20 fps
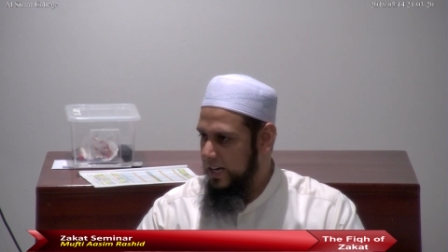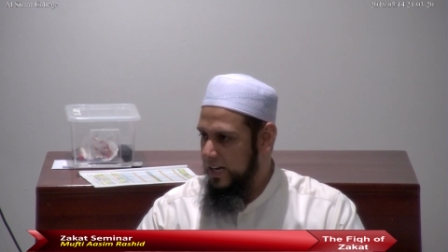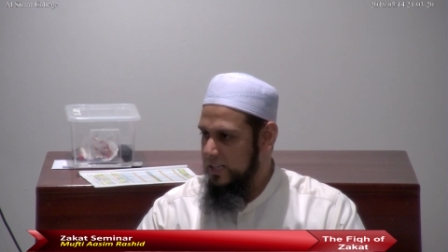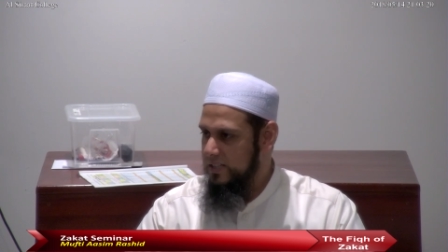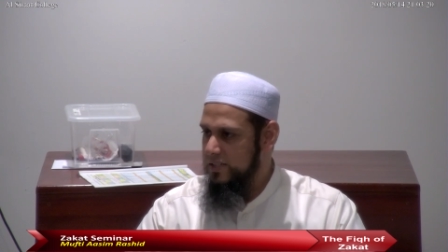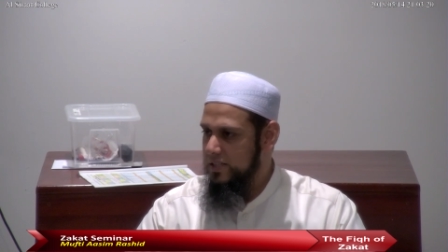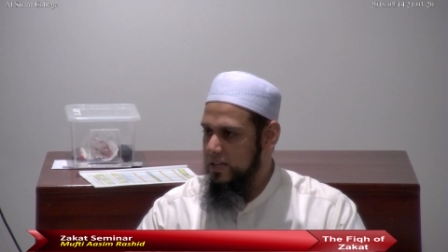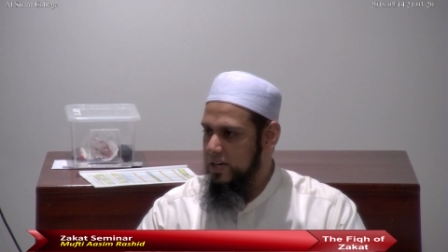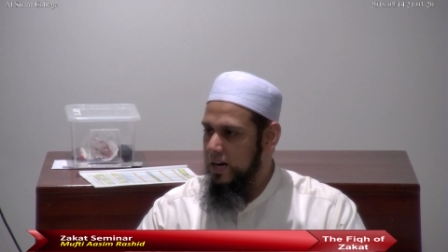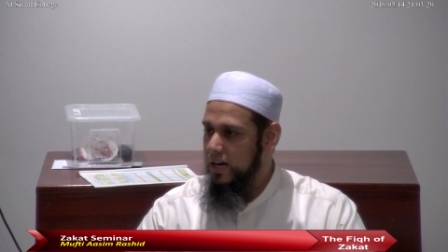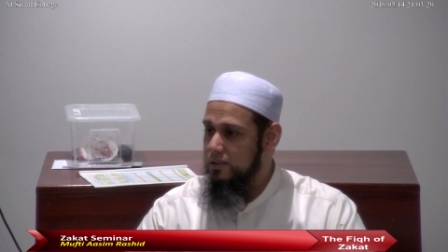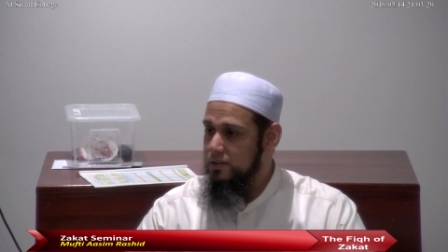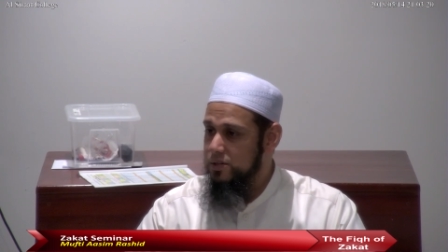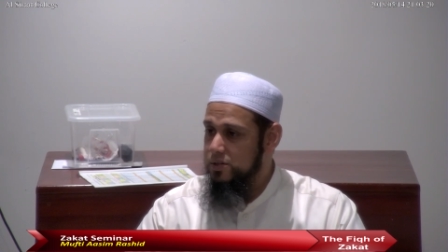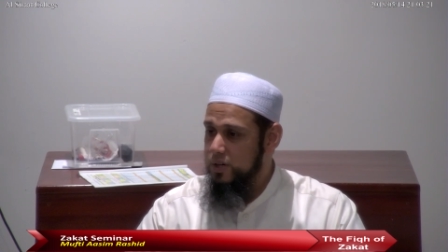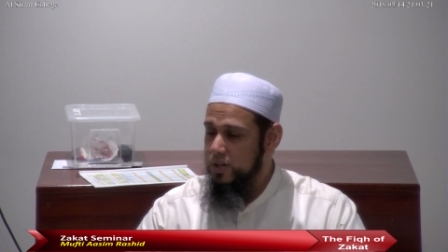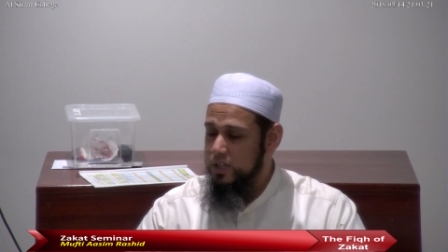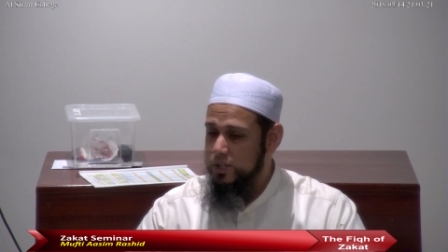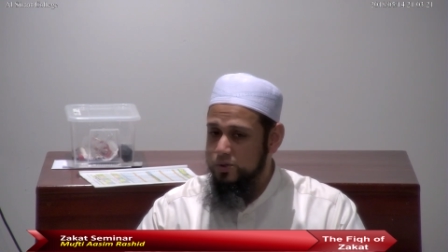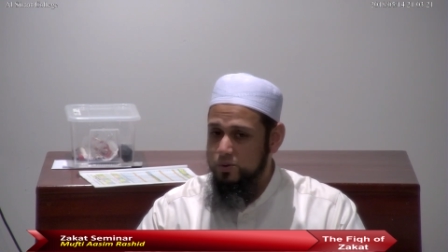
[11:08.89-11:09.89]
And zakat
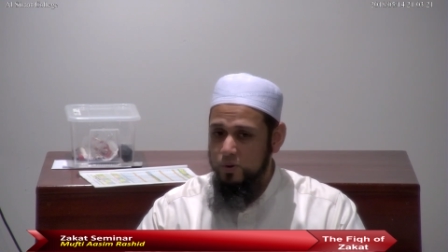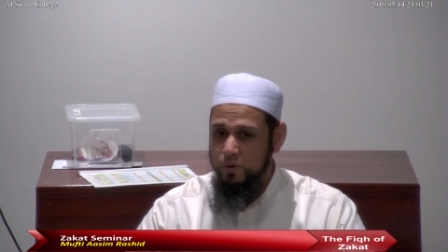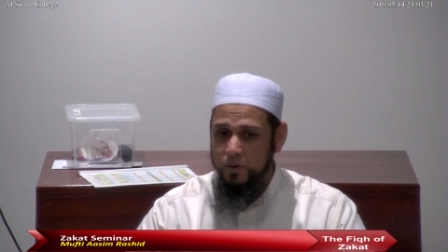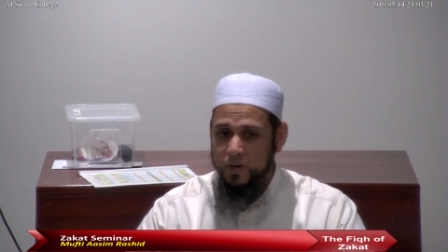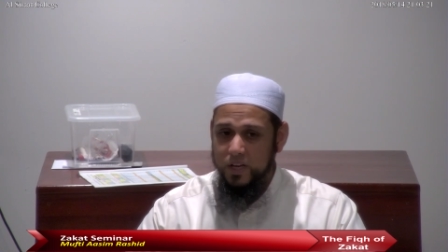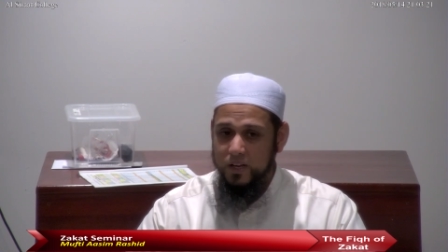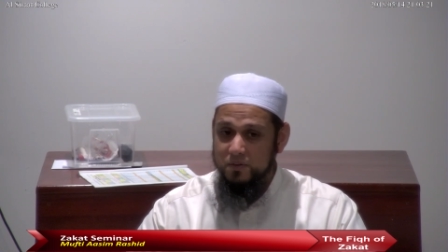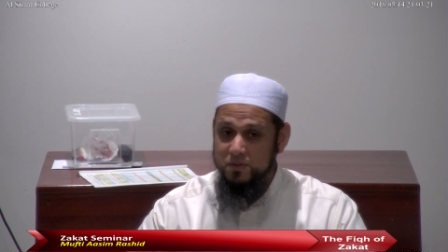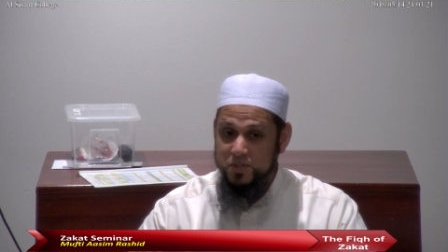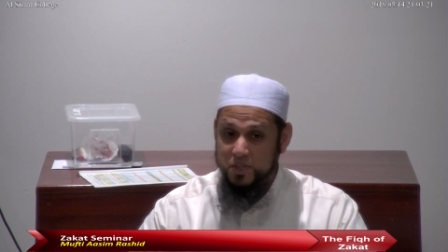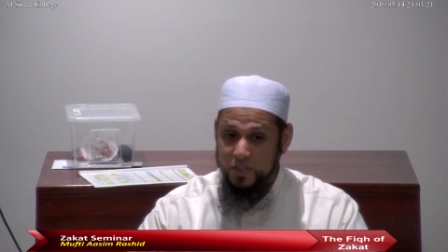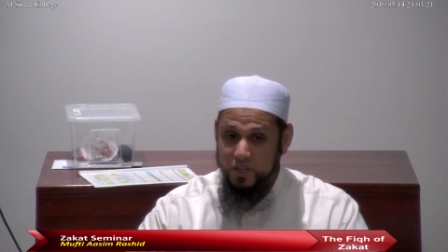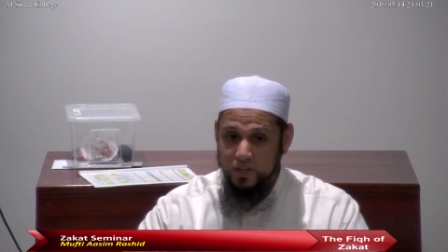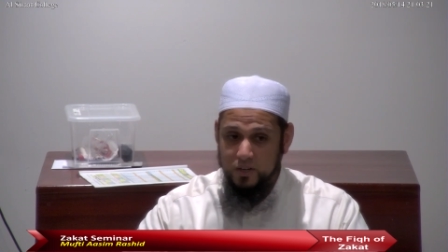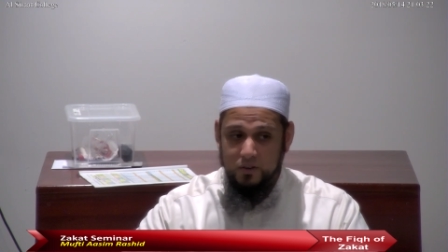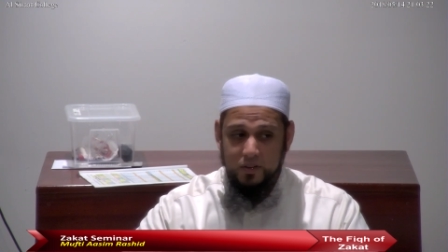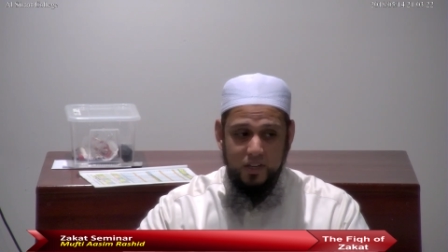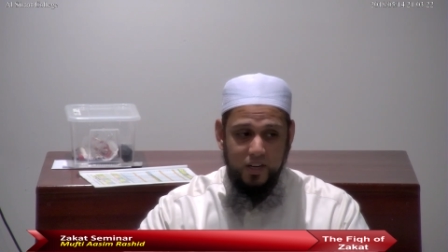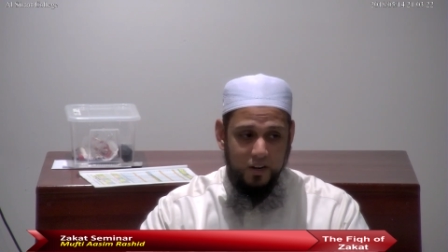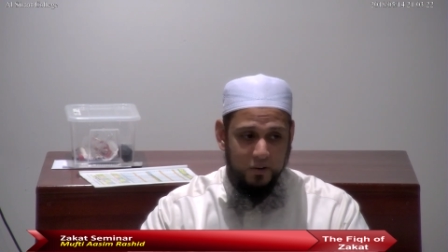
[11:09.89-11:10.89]
is also a way of
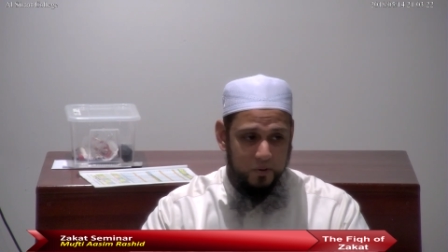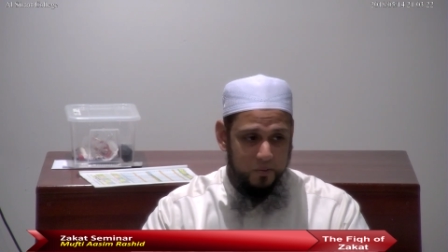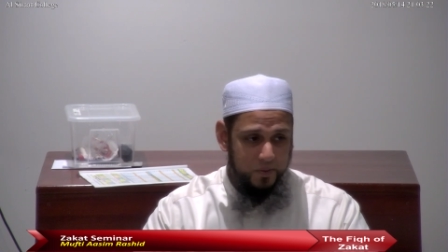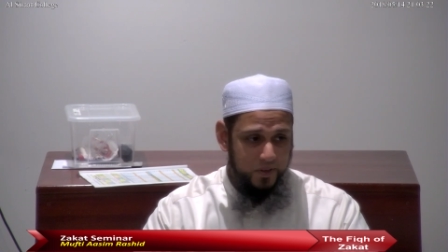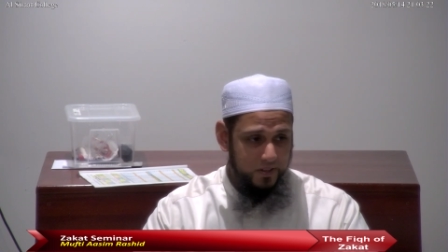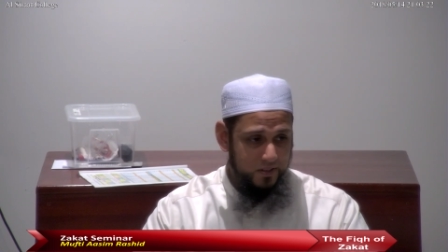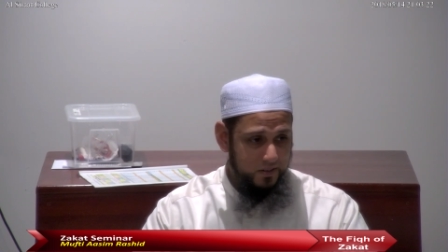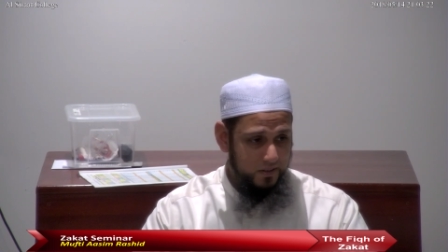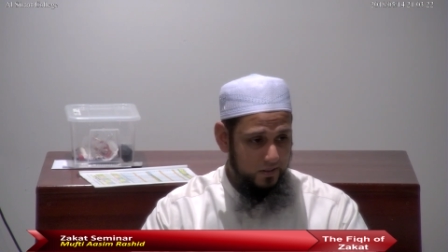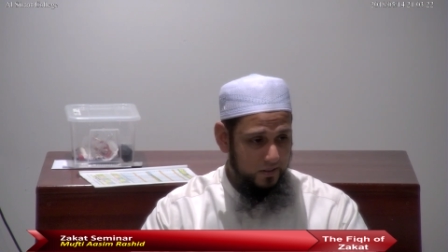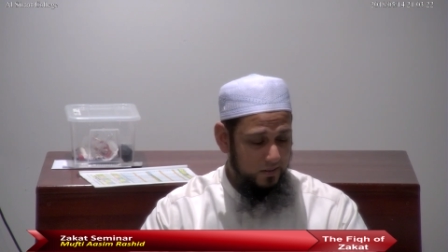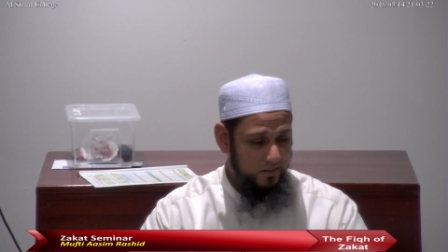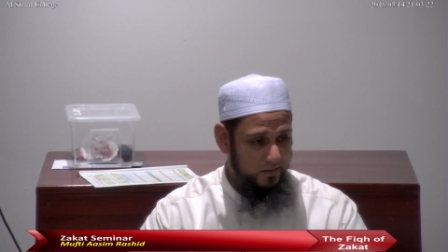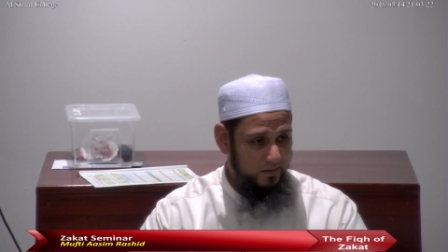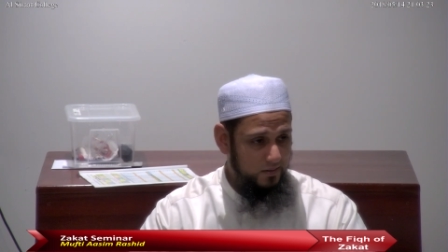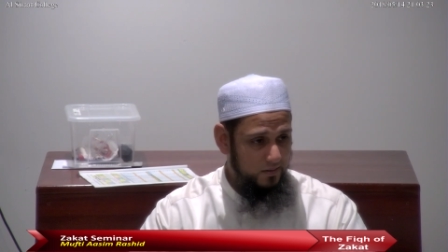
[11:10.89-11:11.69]
securing our wealth.